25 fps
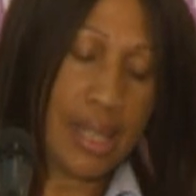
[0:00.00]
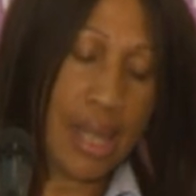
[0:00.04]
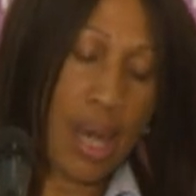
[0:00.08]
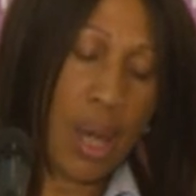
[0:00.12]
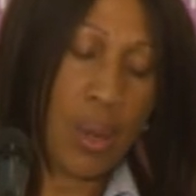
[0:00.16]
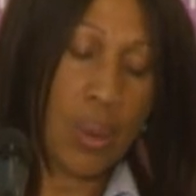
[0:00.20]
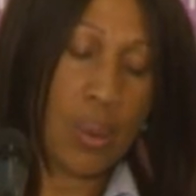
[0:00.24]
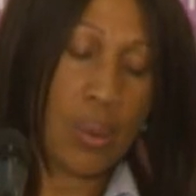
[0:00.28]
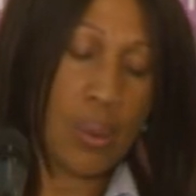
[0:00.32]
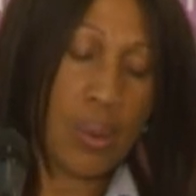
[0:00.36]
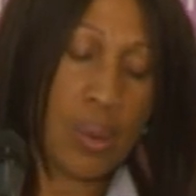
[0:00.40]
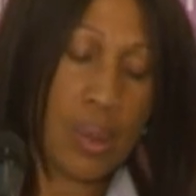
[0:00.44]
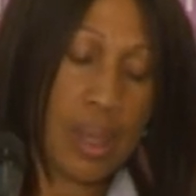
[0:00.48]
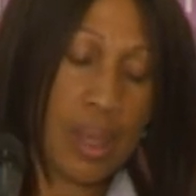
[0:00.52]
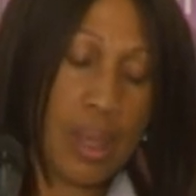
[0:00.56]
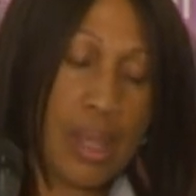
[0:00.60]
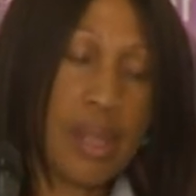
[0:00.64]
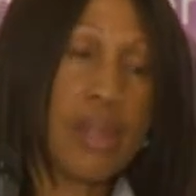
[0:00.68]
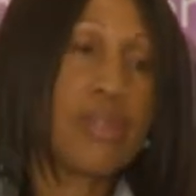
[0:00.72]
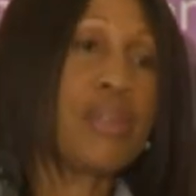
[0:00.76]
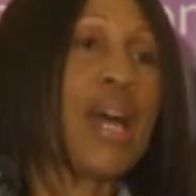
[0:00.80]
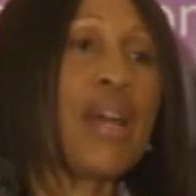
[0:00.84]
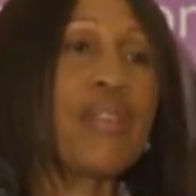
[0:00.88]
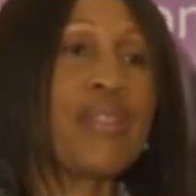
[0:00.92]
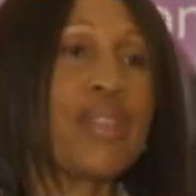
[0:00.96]
and they
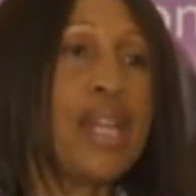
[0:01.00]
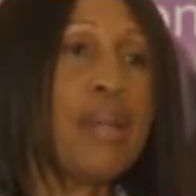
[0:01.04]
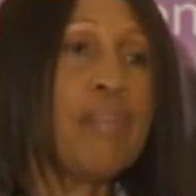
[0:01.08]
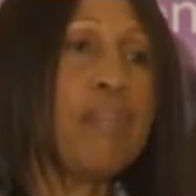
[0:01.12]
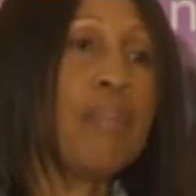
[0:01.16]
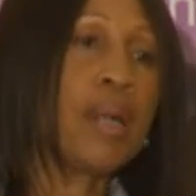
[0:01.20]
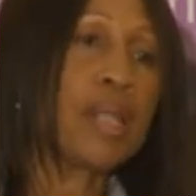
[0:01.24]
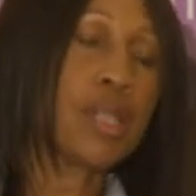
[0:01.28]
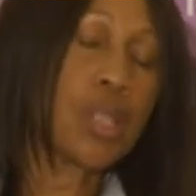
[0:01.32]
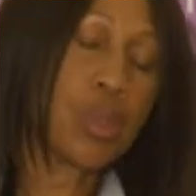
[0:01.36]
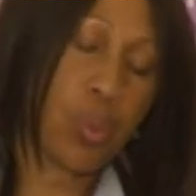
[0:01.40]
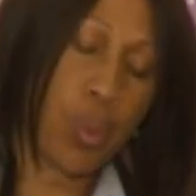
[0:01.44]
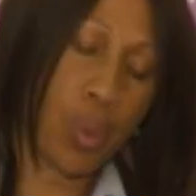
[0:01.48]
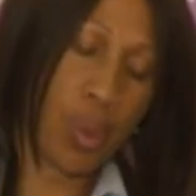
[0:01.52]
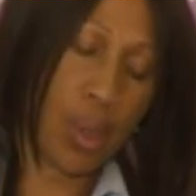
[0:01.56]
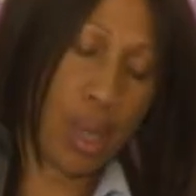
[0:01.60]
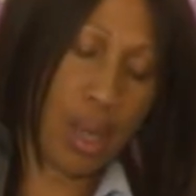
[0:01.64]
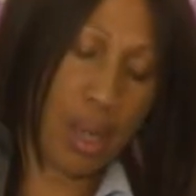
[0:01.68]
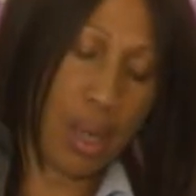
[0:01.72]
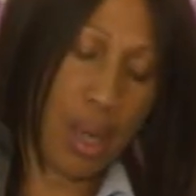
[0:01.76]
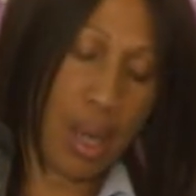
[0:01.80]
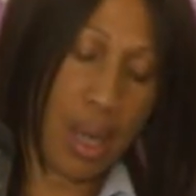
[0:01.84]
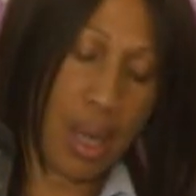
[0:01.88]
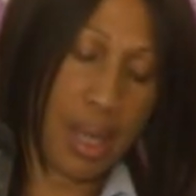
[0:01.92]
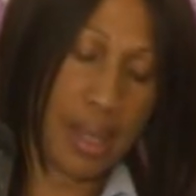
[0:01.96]
are realizing
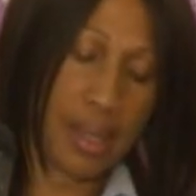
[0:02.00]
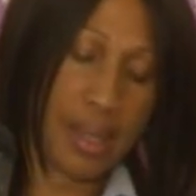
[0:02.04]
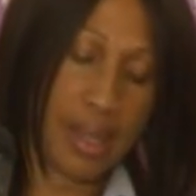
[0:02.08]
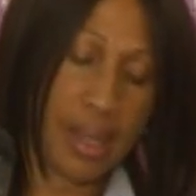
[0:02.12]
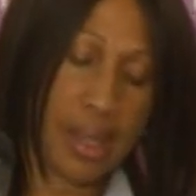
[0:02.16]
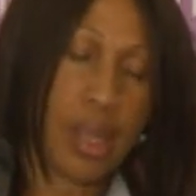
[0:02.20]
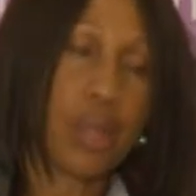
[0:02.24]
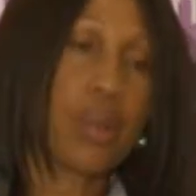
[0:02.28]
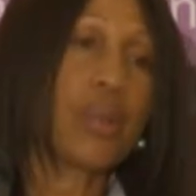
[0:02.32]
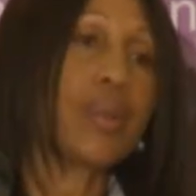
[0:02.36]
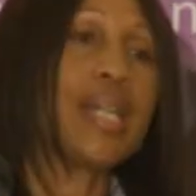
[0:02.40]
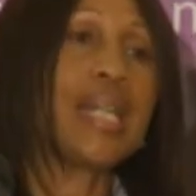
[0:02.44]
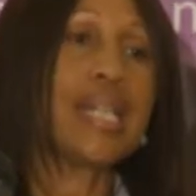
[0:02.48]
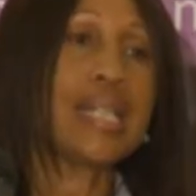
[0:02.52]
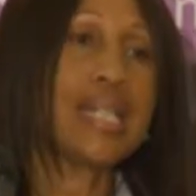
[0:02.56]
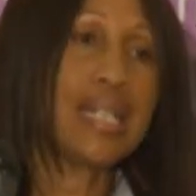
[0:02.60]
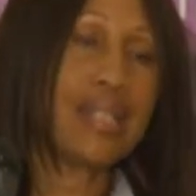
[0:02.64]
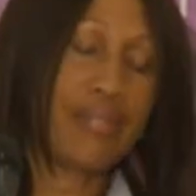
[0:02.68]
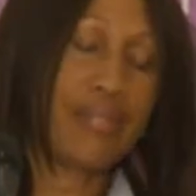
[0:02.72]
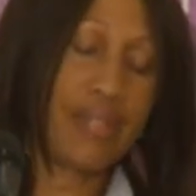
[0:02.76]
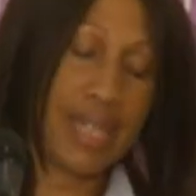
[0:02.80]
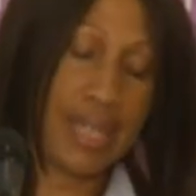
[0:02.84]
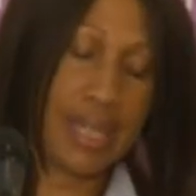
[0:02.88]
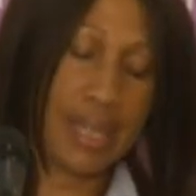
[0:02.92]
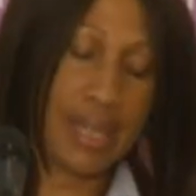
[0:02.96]
now that they
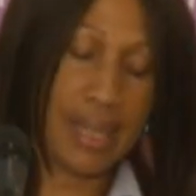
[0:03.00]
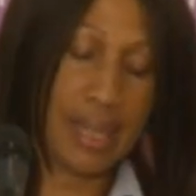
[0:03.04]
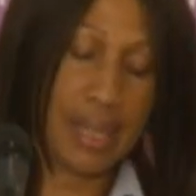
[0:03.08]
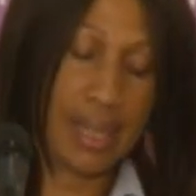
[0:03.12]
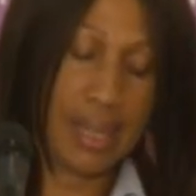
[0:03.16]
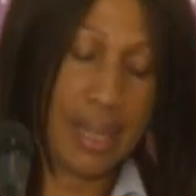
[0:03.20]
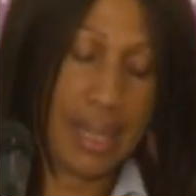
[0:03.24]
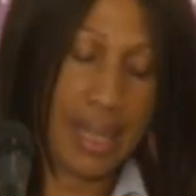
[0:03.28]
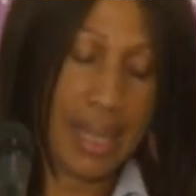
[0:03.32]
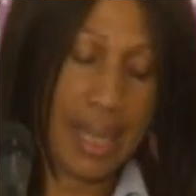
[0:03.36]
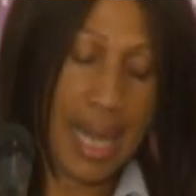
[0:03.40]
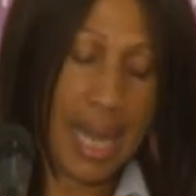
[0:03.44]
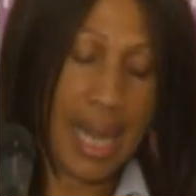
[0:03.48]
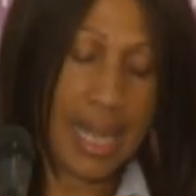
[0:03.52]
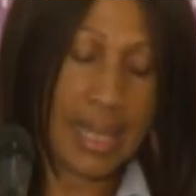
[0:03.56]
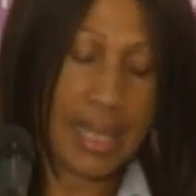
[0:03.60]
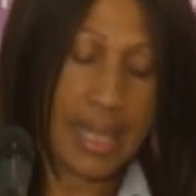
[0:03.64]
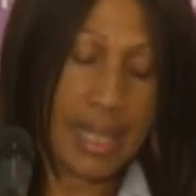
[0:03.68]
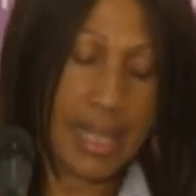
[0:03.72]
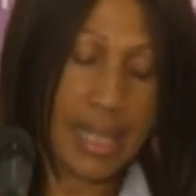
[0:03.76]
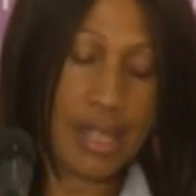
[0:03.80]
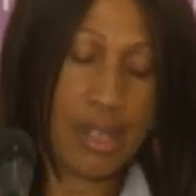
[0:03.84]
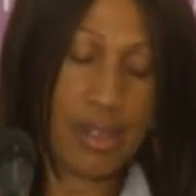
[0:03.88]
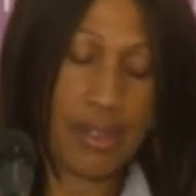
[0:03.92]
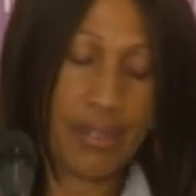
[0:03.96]
must work on
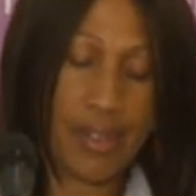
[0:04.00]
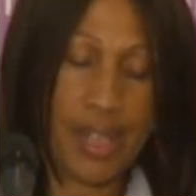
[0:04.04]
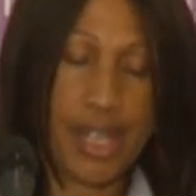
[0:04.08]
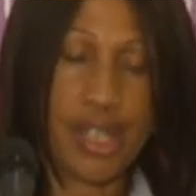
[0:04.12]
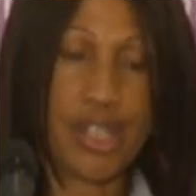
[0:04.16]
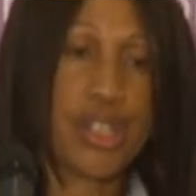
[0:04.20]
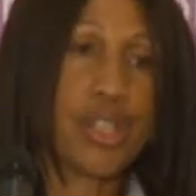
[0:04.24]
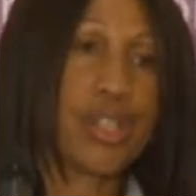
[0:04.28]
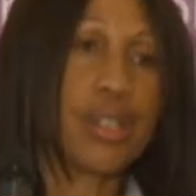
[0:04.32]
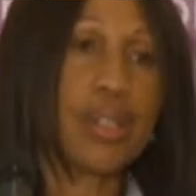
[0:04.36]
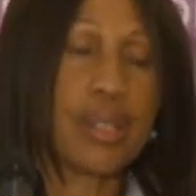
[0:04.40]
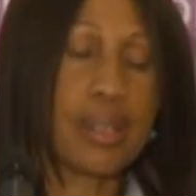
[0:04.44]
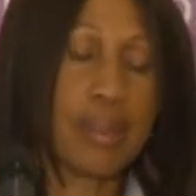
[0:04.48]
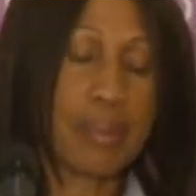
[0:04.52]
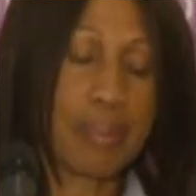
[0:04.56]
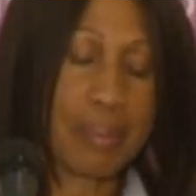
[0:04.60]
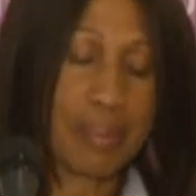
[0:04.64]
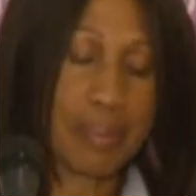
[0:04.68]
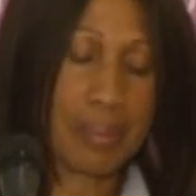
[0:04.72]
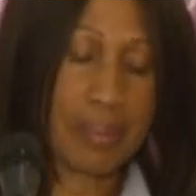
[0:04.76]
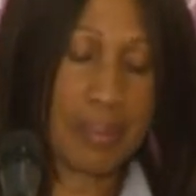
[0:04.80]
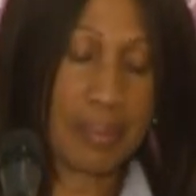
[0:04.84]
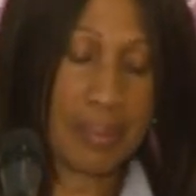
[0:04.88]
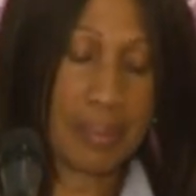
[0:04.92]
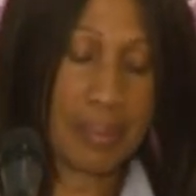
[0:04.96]
creativity
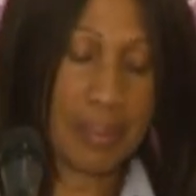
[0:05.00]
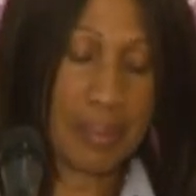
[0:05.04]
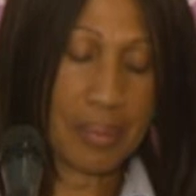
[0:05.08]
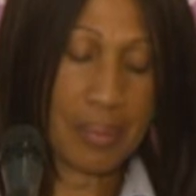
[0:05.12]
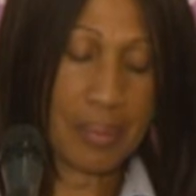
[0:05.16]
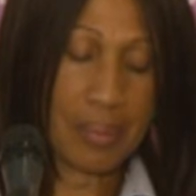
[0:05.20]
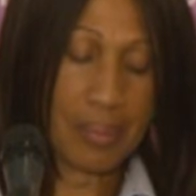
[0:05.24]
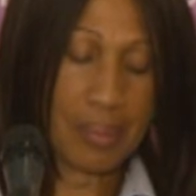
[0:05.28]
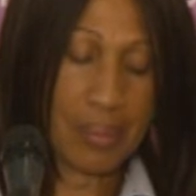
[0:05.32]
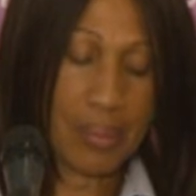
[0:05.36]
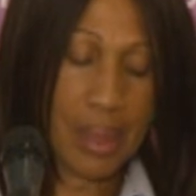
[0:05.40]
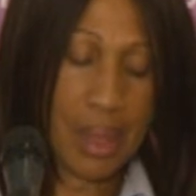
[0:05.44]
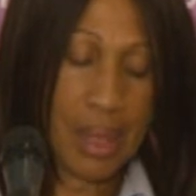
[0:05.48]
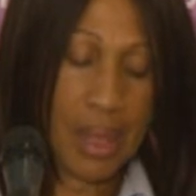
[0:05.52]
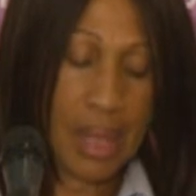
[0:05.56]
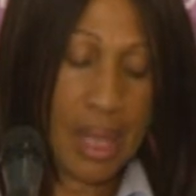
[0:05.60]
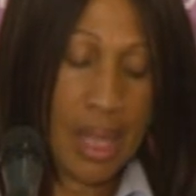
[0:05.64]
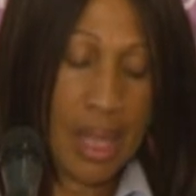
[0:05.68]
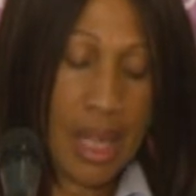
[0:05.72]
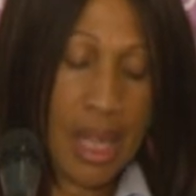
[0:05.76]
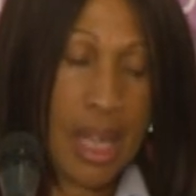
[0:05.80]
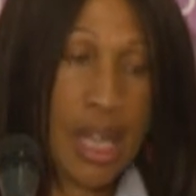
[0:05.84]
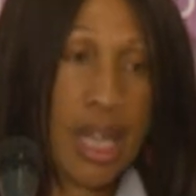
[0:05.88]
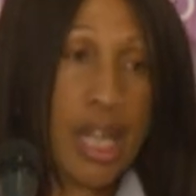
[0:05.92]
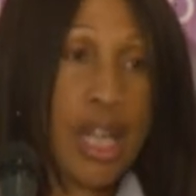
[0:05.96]
and
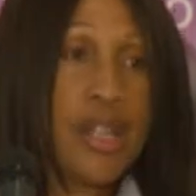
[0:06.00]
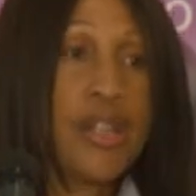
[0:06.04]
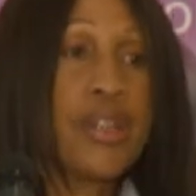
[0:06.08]
innovation.